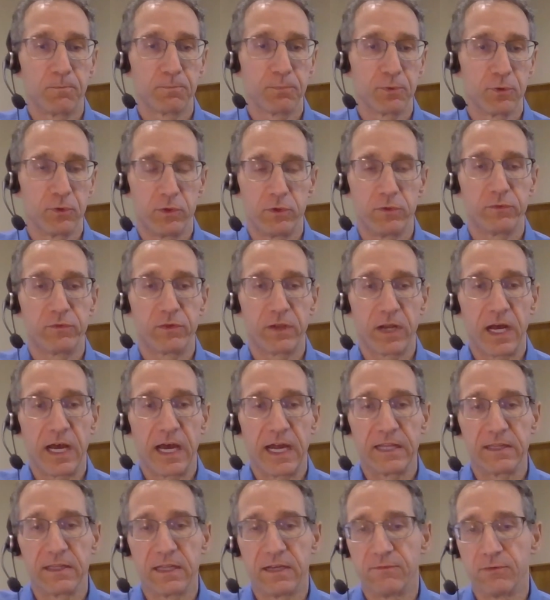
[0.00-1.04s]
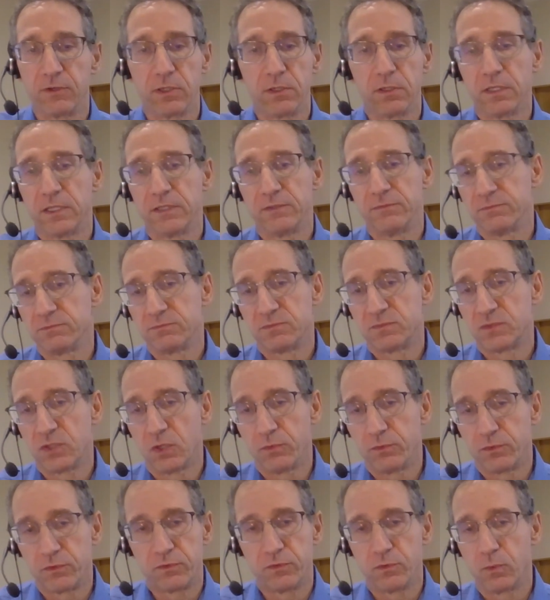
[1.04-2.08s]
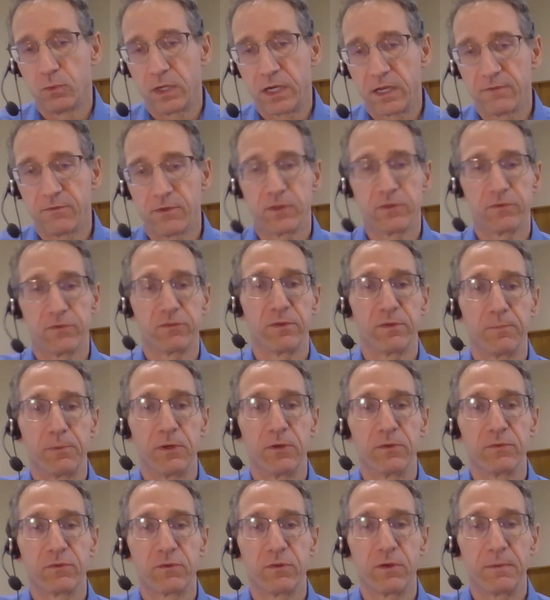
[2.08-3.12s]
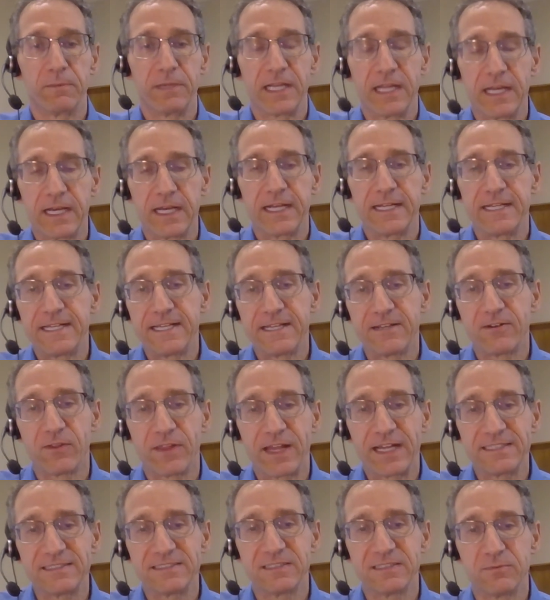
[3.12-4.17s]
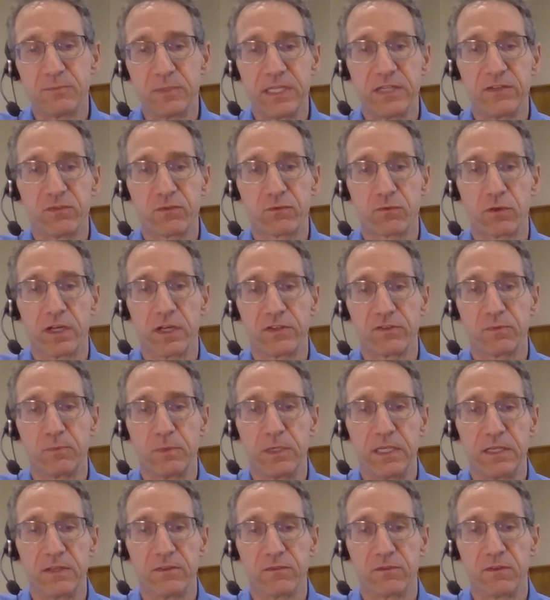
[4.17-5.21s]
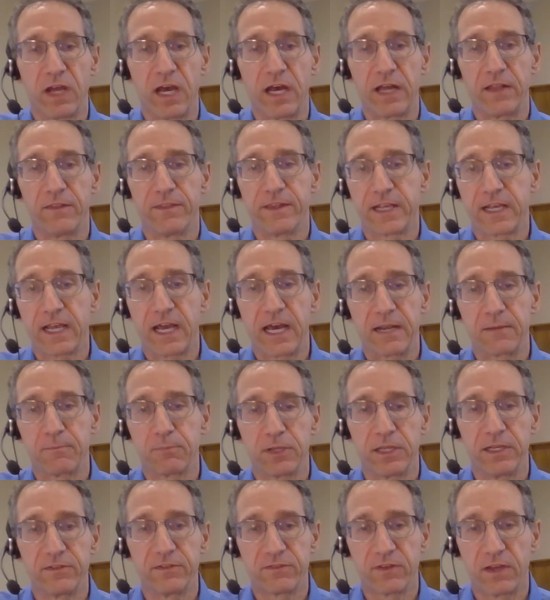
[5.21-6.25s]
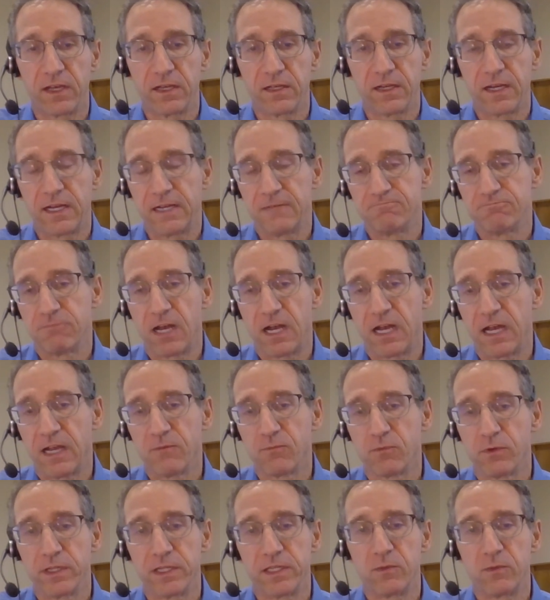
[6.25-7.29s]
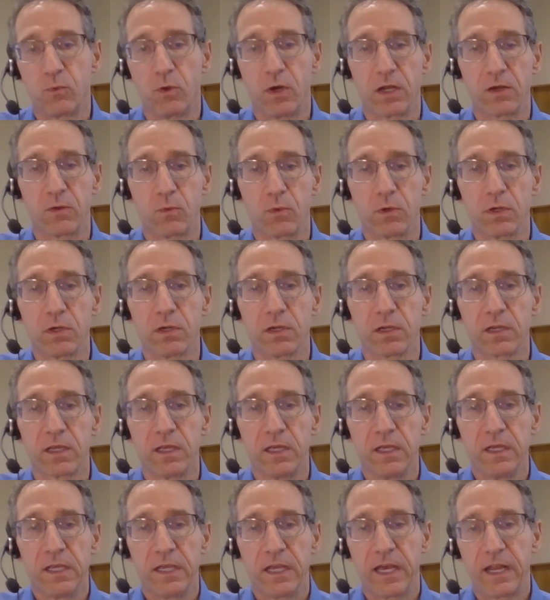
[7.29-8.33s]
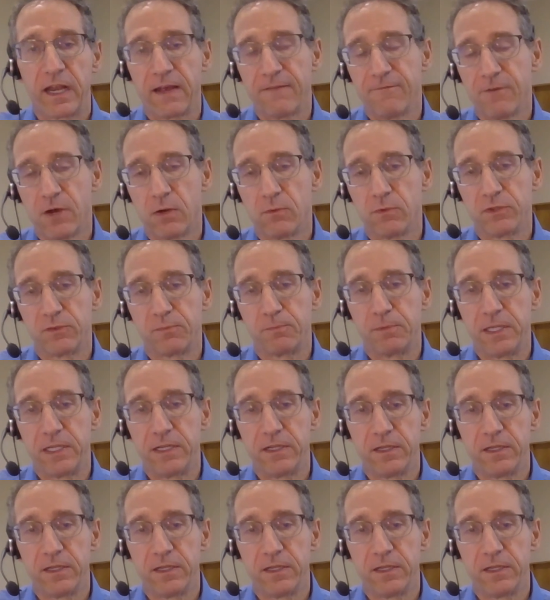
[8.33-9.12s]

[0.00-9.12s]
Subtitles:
produce at a high level and don't do whatever they're supposed to. I mean, that to me strikes me as not the kind of place I really want to work. And I've always